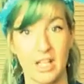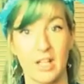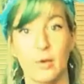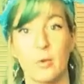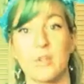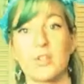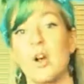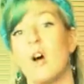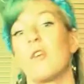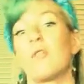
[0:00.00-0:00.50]
It
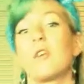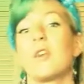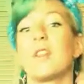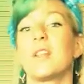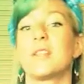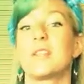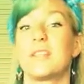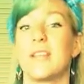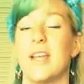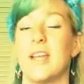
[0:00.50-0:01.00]
was all for
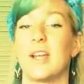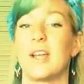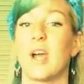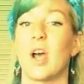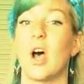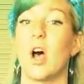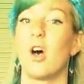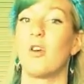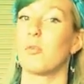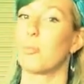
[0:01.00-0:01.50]
the sake
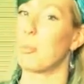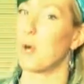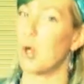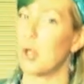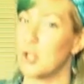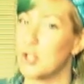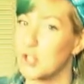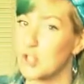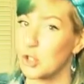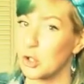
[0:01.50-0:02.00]
of
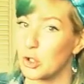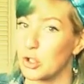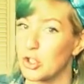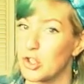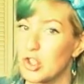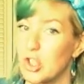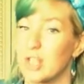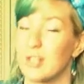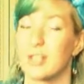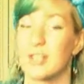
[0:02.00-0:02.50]
personal
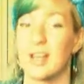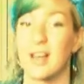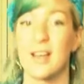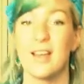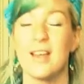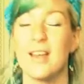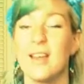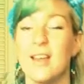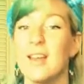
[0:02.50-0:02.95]
agenda.